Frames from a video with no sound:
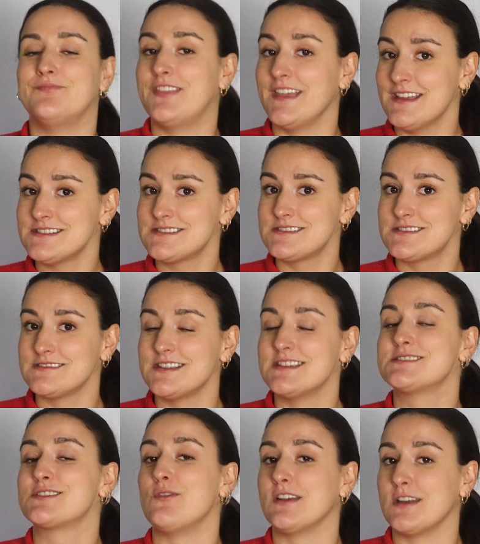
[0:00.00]
This
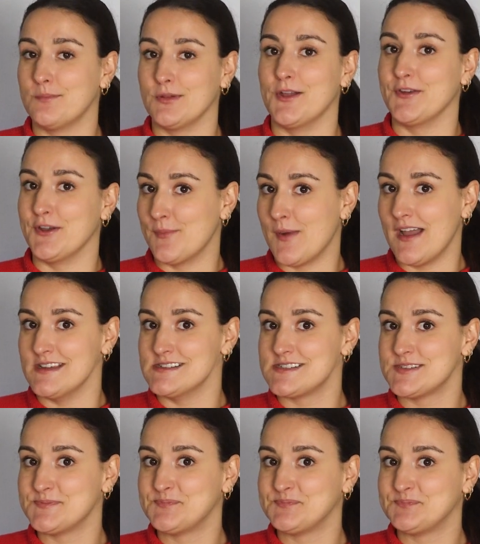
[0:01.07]
is going to blow your mind.